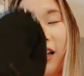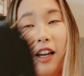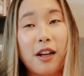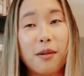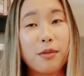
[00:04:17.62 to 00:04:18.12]

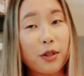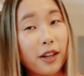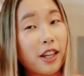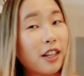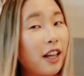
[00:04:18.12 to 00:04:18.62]
have. So I
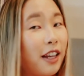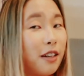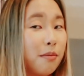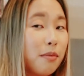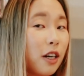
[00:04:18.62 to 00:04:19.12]
can
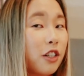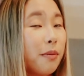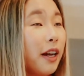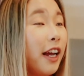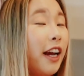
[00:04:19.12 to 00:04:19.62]
like brush
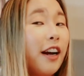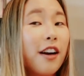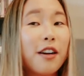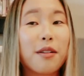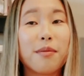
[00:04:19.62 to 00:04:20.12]
my
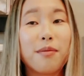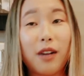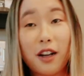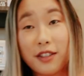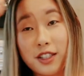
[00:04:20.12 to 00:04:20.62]
hair
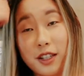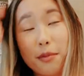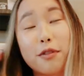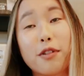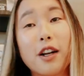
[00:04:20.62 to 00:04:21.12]
obviously
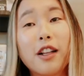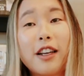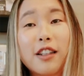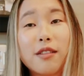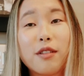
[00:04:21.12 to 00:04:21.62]
before I
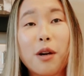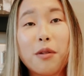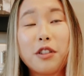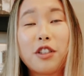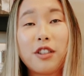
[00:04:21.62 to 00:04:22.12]
like go
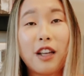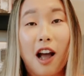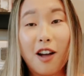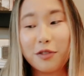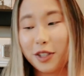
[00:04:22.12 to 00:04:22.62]
into the
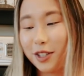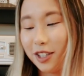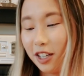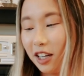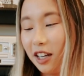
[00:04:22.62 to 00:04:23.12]
office.
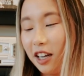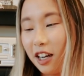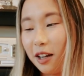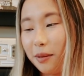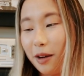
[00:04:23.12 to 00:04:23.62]

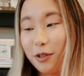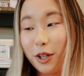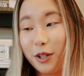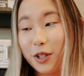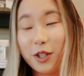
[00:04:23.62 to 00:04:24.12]
After I
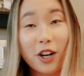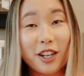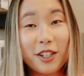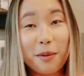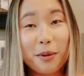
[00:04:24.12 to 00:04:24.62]
use the dry
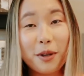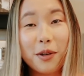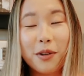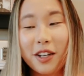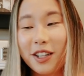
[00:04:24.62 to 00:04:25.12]

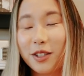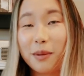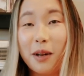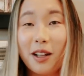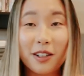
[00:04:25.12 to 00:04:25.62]
shampoo, so
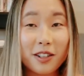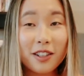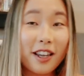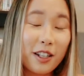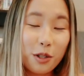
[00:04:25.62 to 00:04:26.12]
I'm not looking
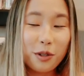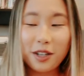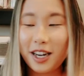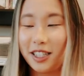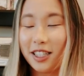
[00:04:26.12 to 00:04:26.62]
like too
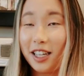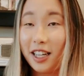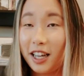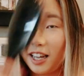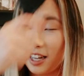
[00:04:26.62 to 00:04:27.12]

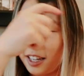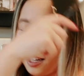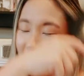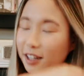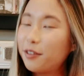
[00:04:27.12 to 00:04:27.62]
crazy
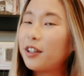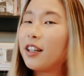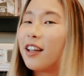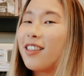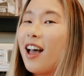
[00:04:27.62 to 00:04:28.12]
and everything
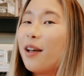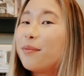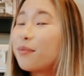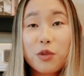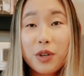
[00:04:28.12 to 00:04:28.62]
like that.
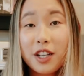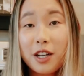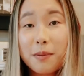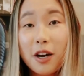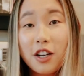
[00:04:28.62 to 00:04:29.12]
It's a really
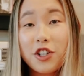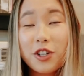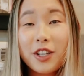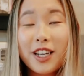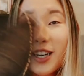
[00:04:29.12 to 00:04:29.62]
good brush. You
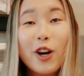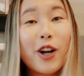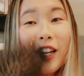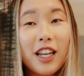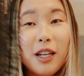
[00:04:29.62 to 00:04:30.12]
can get it
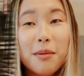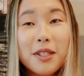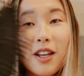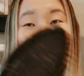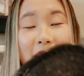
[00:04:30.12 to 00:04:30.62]
on
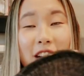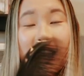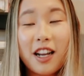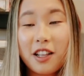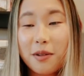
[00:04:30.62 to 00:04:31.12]
Amazon, and I
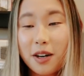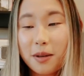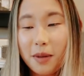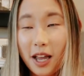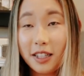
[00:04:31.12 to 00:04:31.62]
highly
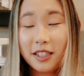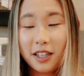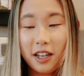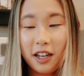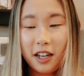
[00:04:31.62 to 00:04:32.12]
recommend.
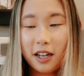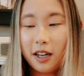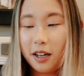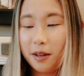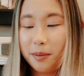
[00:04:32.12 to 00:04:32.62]

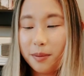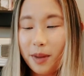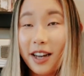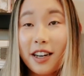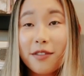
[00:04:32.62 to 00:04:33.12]

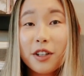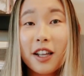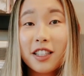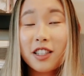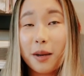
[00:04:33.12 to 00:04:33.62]
I never
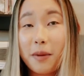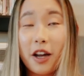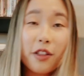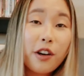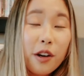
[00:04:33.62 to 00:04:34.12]
like to take my
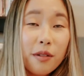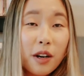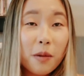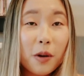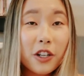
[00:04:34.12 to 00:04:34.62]
other
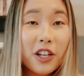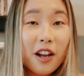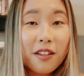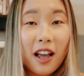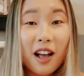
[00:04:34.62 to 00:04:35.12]
hairbrush
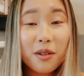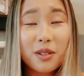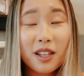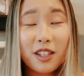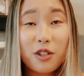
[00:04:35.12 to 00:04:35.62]
out of the
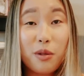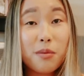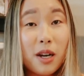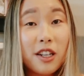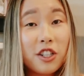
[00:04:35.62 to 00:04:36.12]
house like too
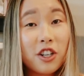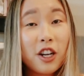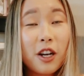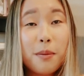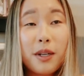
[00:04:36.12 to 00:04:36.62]
much
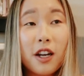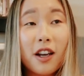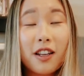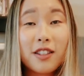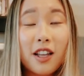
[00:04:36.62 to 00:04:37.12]

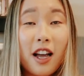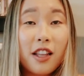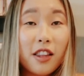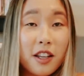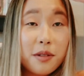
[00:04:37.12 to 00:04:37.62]
because
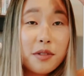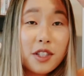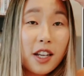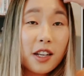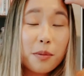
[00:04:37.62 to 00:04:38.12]
that thing was
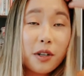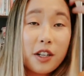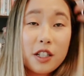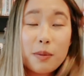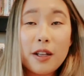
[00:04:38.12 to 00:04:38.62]
like
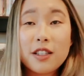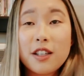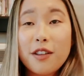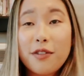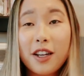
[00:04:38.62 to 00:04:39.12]
pretty
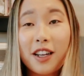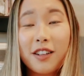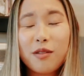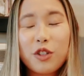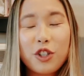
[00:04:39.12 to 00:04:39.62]
expensive,
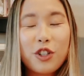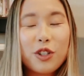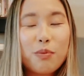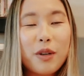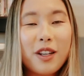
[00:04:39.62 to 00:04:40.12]
and she's
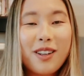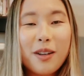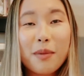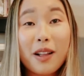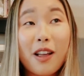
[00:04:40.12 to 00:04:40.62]
just been
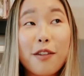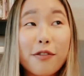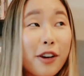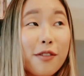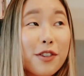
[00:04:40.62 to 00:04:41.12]
in my life
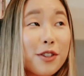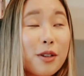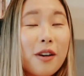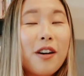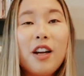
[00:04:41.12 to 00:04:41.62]
forever,
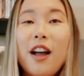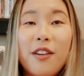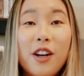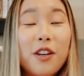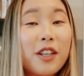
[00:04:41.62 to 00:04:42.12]
so I
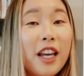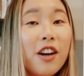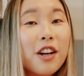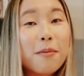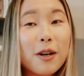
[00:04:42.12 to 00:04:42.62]
don't know,
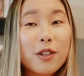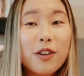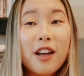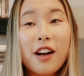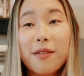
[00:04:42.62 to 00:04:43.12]
carrying a brush
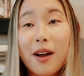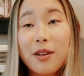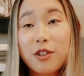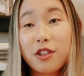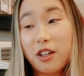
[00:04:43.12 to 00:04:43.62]
around, I'd
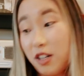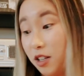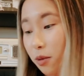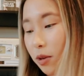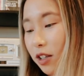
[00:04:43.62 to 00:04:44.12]
rather just carry
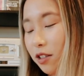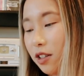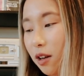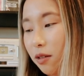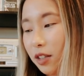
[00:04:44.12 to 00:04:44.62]
this one,
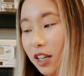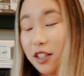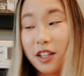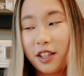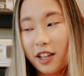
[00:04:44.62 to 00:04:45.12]
so in
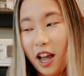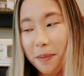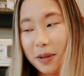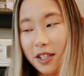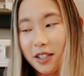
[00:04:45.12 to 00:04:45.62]
case anything
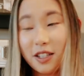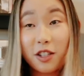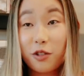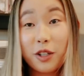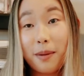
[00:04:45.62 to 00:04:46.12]
happens, it
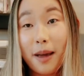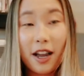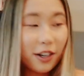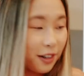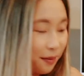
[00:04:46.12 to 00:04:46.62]
doesn't really matter.